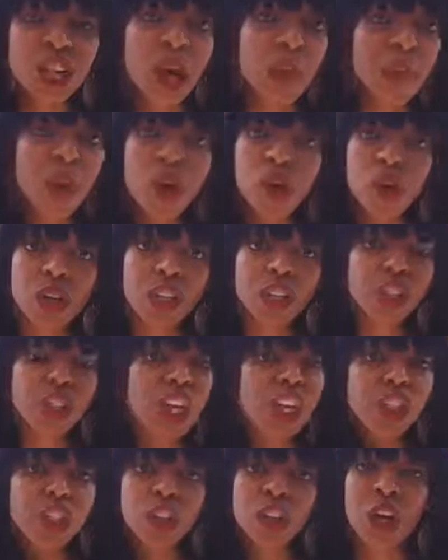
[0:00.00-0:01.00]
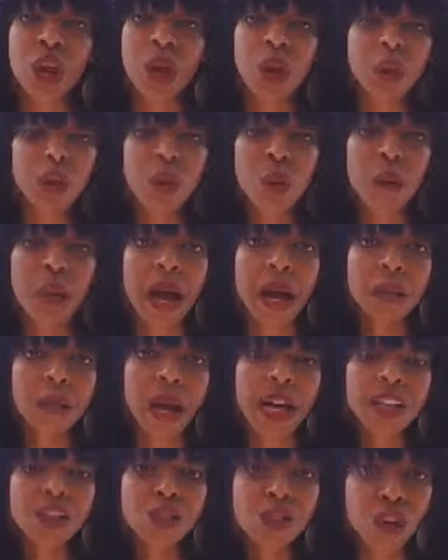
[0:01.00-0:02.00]
I'm not going to change,
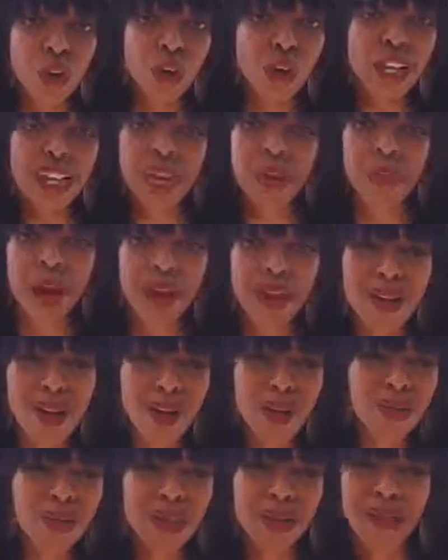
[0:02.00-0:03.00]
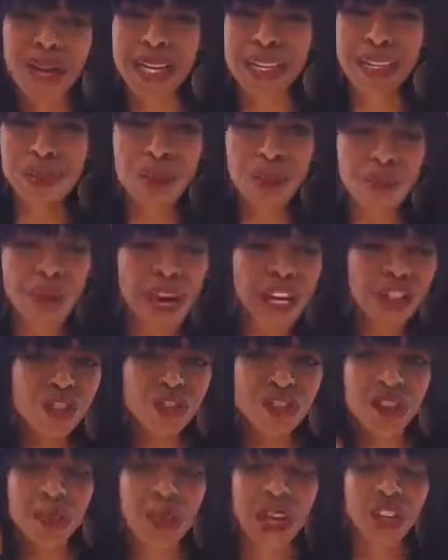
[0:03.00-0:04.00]
my journey and my goals and my
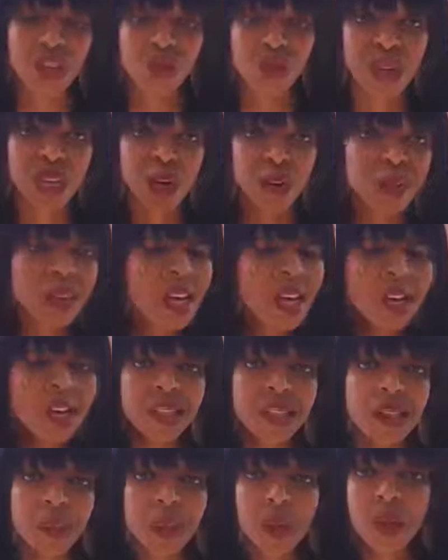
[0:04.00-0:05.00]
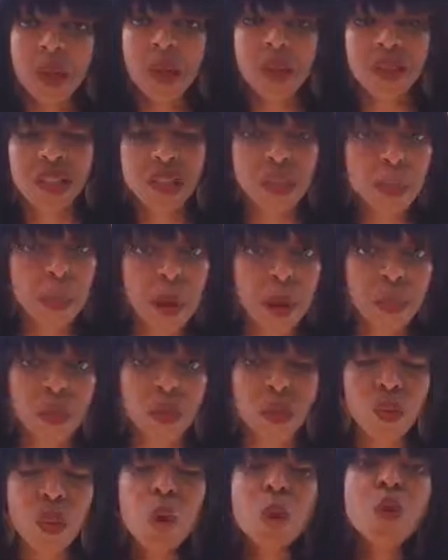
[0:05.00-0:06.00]
aspirations and my dreams simply because there's a bump
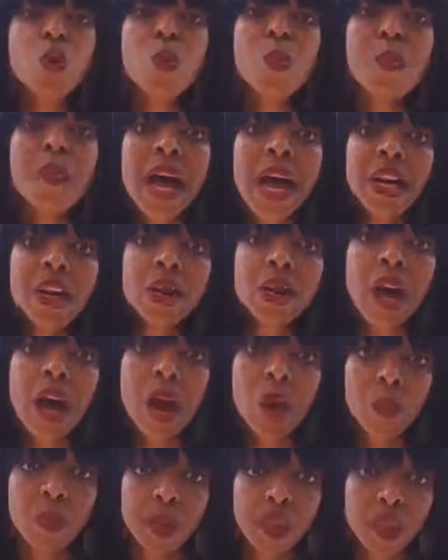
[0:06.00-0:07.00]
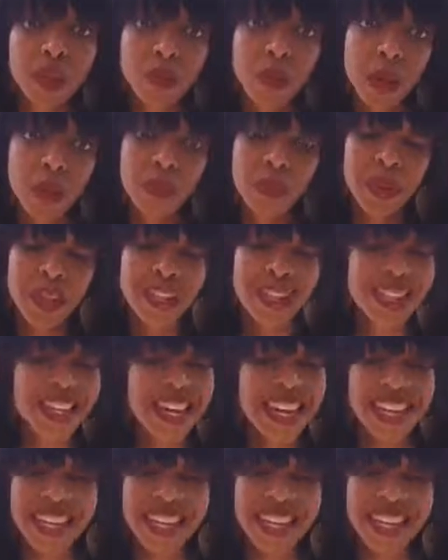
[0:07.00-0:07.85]
on the road, no matter how big the bump is.